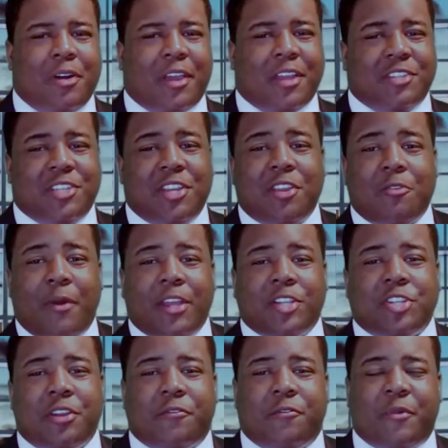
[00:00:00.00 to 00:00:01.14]
a
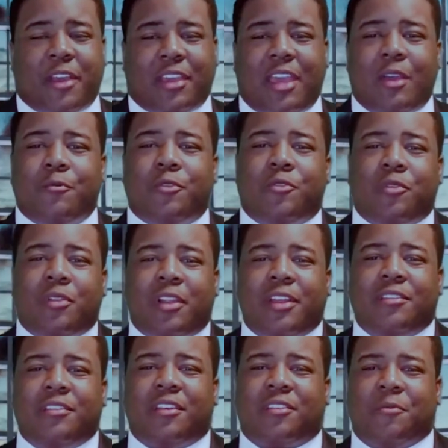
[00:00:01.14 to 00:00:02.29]
continuation of my Kentwood Through the
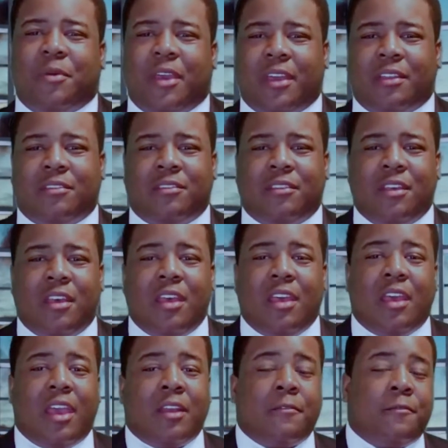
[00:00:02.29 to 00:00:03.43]
Lens escapades.
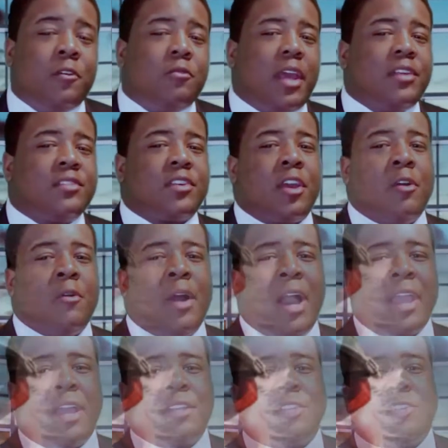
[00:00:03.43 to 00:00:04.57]
And a few days ago, I got to